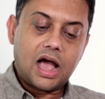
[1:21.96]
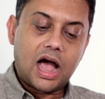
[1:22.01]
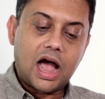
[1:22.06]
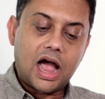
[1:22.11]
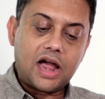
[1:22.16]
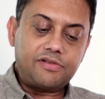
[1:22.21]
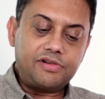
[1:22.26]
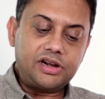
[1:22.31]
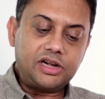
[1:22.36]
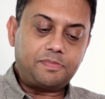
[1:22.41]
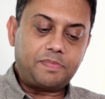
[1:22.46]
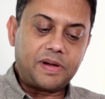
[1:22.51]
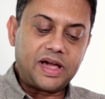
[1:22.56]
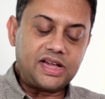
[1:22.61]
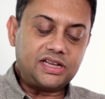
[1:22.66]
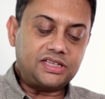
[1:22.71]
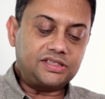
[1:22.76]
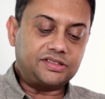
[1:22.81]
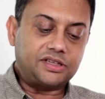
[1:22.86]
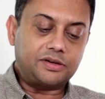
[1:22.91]
I read
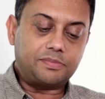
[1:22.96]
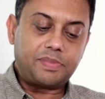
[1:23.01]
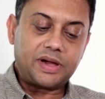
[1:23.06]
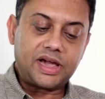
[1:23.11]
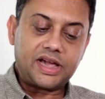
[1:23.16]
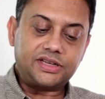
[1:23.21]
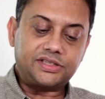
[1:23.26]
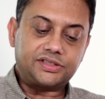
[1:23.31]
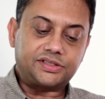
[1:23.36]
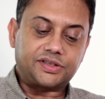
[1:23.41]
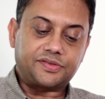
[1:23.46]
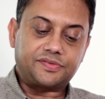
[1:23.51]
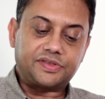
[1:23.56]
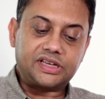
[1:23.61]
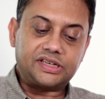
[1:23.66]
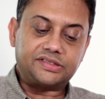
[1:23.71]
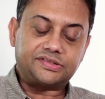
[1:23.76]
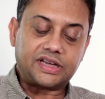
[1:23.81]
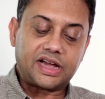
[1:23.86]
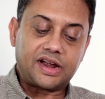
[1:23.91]
pages and pages of
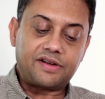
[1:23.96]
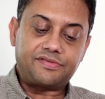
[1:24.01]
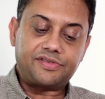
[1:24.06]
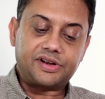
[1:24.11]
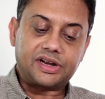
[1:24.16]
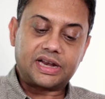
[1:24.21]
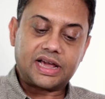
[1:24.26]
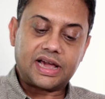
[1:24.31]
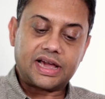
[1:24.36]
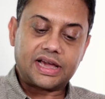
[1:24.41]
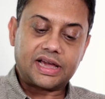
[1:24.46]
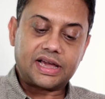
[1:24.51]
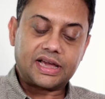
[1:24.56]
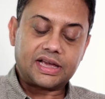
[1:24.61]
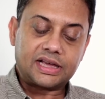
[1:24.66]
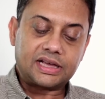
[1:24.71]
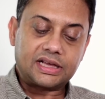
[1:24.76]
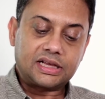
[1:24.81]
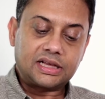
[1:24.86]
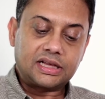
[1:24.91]
these every
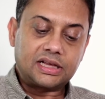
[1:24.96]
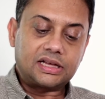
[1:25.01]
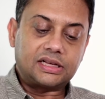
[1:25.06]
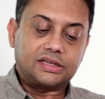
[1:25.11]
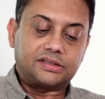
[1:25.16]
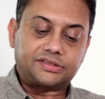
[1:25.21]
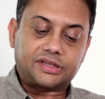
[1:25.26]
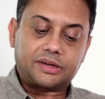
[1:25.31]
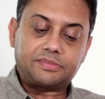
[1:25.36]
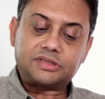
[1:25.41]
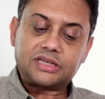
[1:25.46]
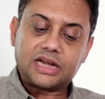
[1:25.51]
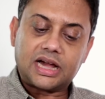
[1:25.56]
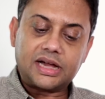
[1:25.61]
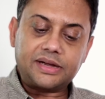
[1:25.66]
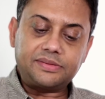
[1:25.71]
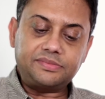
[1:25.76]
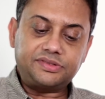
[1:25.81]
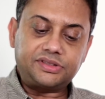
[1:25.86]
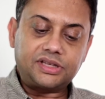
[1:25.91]
day.
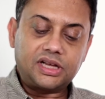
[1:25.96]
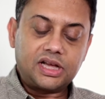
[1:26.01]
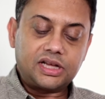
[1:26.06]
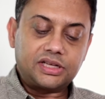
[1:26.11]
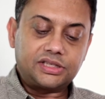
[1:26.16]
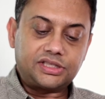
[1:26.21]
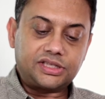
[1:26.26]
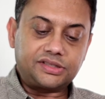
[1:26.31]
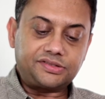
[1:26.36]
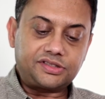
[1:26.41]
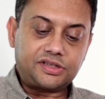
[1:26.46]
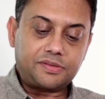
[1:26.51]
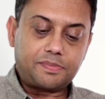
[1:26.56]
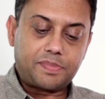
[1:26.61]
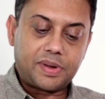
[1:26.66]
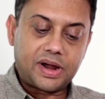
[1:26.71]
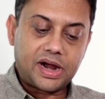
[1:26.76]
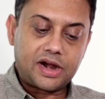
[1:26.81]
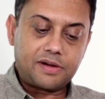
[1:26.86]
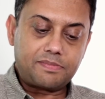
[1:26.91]
Sometimes just a
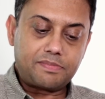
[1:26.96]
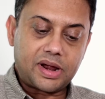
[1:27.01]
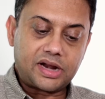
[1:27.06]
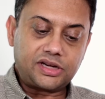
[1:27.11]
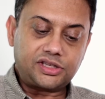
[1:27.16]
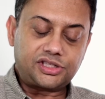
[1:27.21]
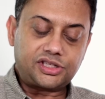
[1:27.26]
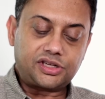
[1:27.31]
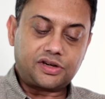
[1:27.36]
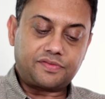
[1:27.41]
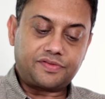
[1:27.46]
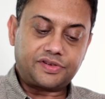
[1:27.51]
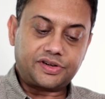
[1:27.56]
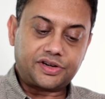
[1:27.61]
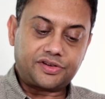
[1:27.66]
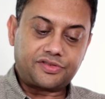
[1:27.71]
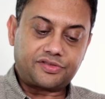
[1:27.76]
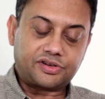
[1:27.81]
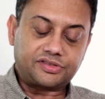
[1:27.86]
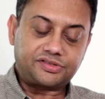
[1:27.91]
bare mention of an
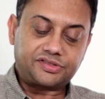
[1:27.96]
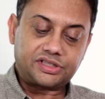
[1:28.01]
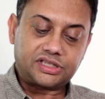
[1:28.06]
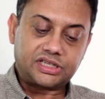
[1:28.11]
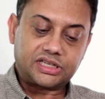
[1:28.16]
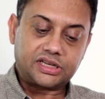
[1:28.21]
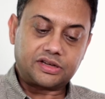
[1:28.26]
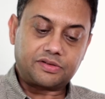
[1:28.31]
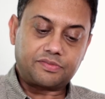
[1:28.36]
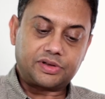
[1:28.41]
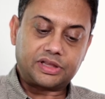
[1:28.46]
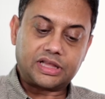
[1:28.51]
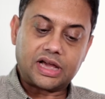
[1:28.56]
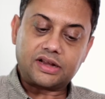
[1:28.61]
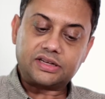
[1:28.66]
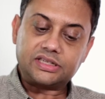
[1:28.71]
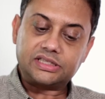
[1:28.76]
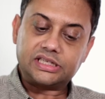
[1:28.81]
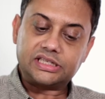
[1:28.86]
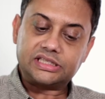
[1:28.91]
atrocity
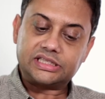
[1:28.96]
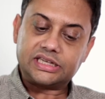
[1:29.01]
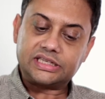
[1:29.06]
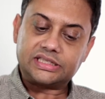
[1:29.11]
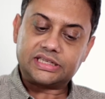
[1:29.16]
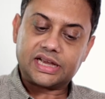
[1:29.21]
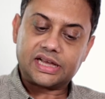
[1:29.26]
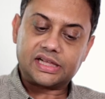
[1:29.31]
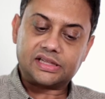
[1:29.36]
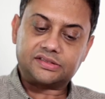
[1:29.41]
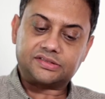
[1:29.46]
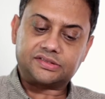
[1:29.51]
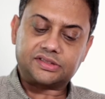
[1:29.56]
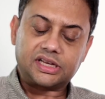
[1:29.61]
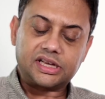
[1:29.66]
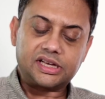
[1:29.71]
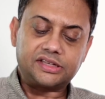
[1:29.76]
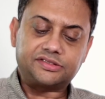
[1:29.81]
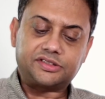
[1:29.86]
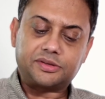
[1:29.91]
without any details
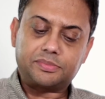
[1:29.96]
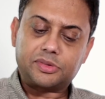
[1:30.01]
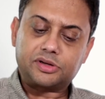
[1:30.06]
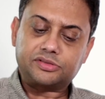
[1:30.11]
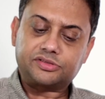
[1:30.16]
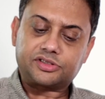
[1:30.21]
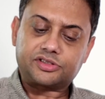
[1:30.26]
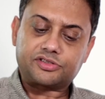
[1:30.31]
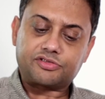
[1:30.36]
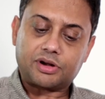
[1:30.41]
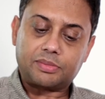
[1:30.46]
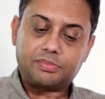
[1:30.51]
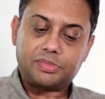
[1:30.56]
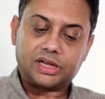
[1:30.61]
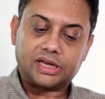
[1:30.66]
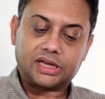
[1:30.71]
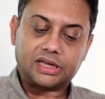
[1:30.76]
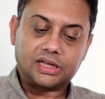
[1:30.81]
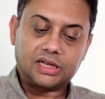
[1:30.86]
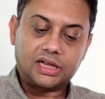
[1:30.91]
is the most
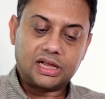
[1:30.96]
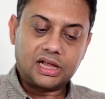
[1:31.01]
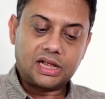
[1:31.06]
troubling,